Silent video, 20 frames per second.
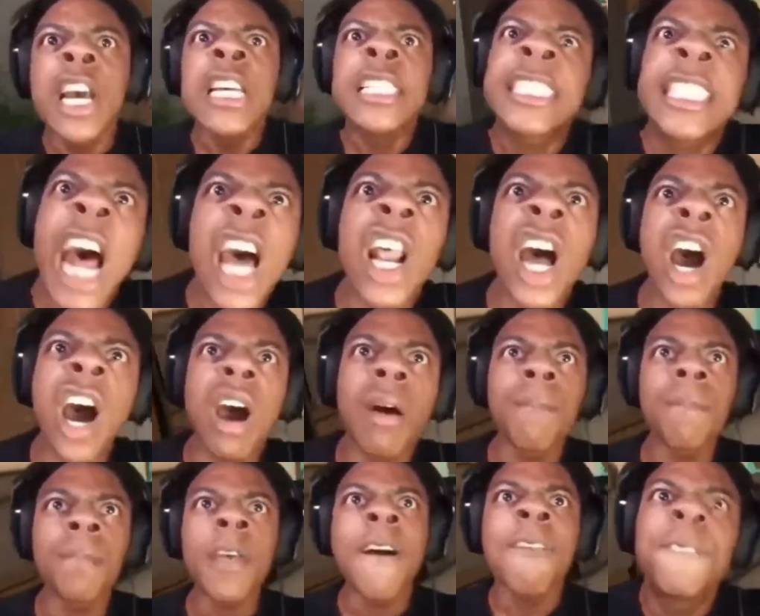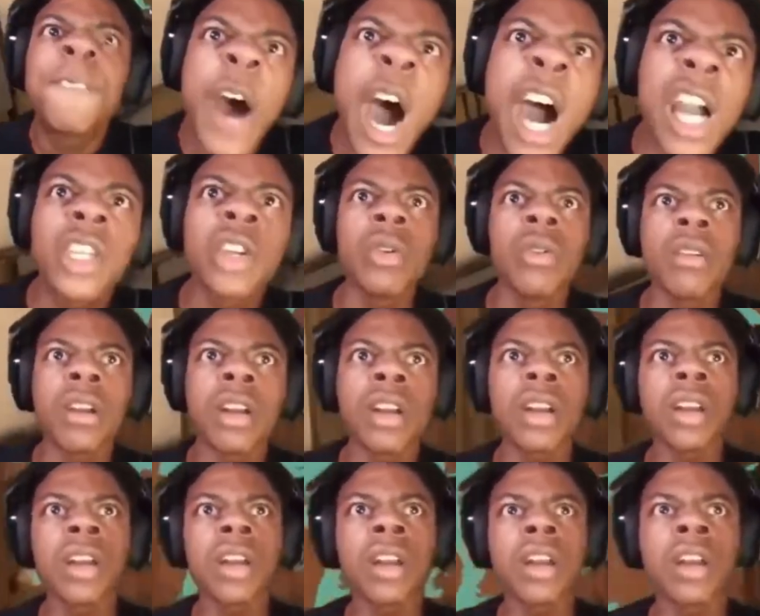Shut up. Fuck you.
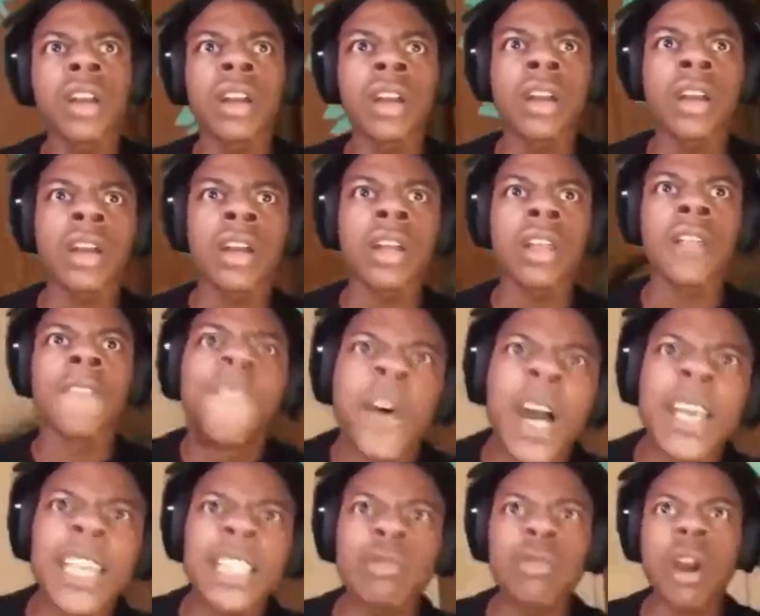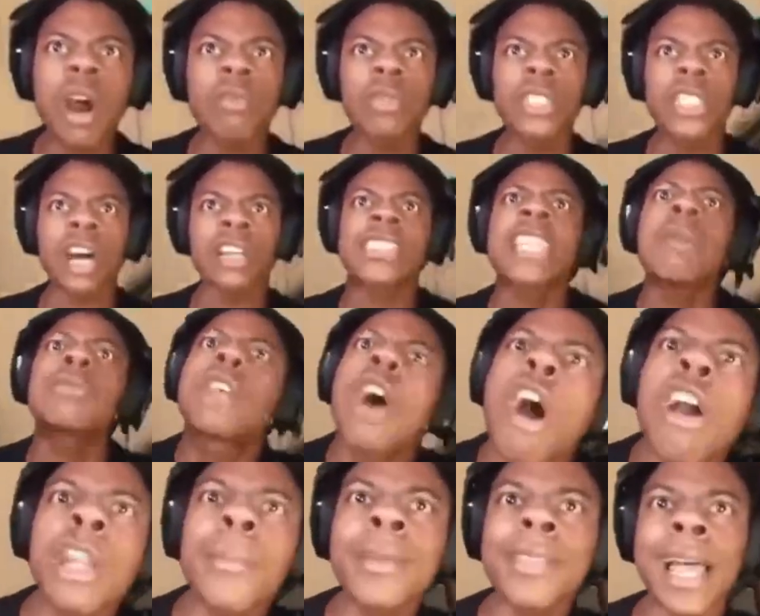Fuck is wrong with y'all? Stop
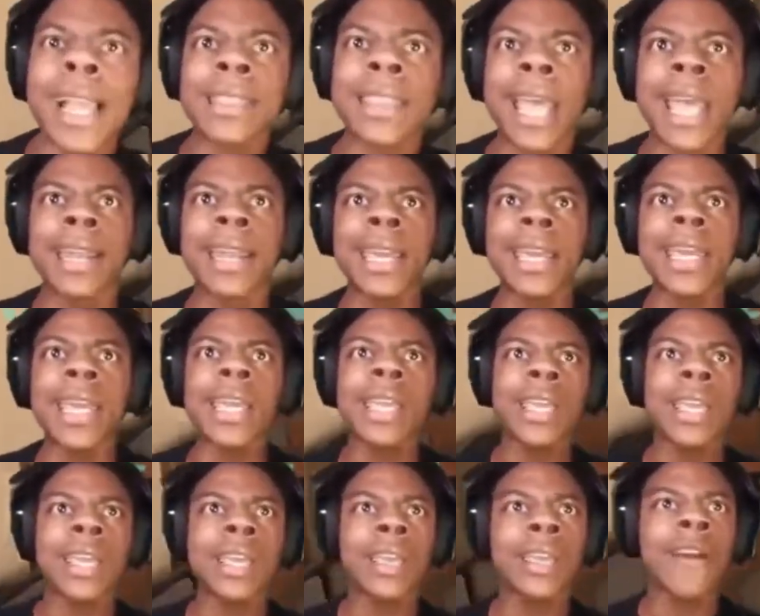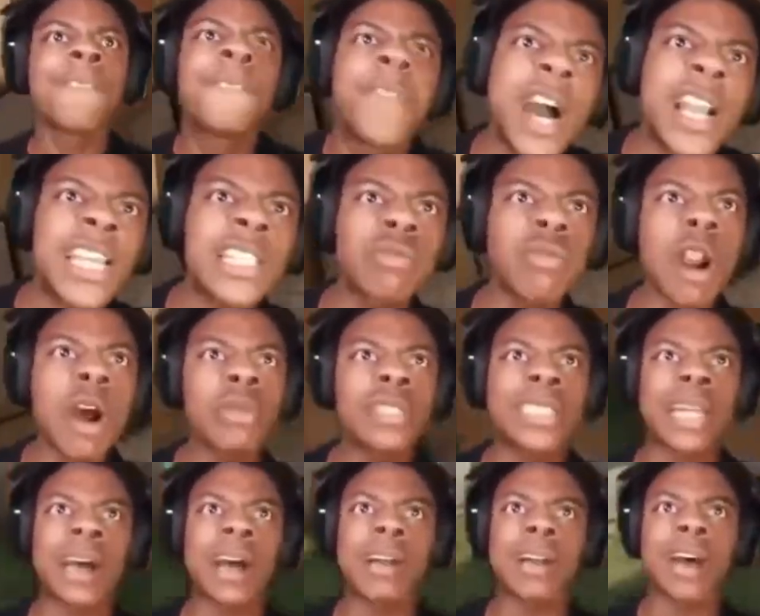talking to me like that, nigga. Fuck is wrong
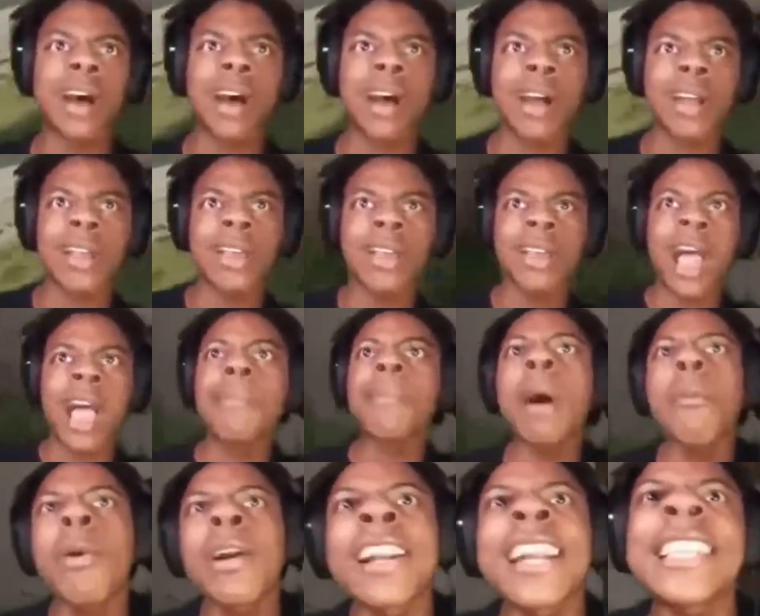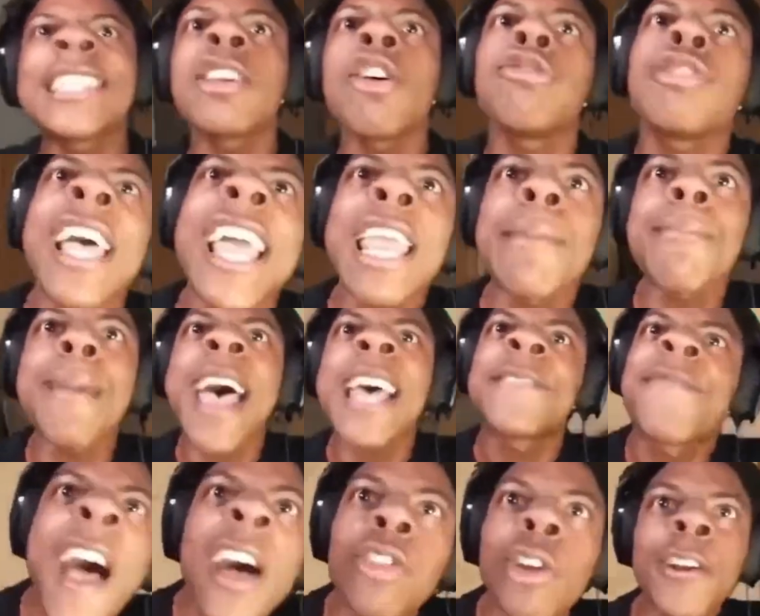with y'all, dog? I'm not one of these little lame-ass
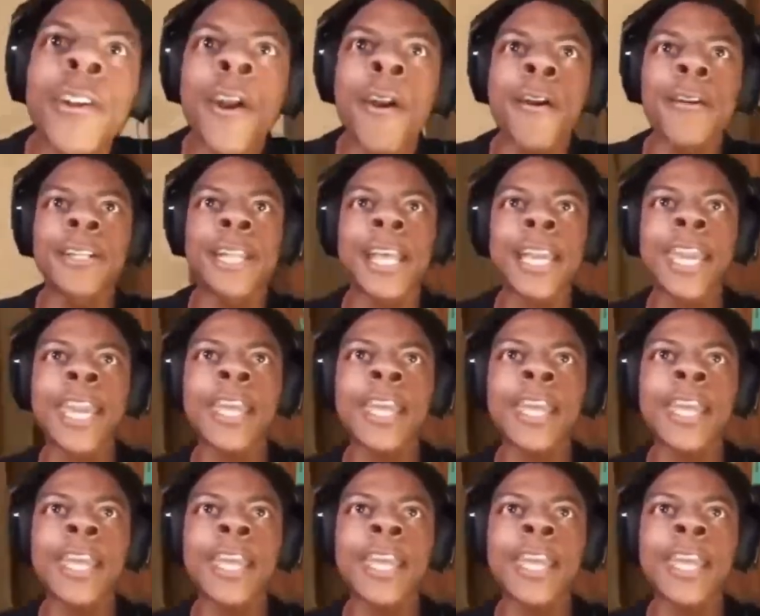Valorant nerds, nigga.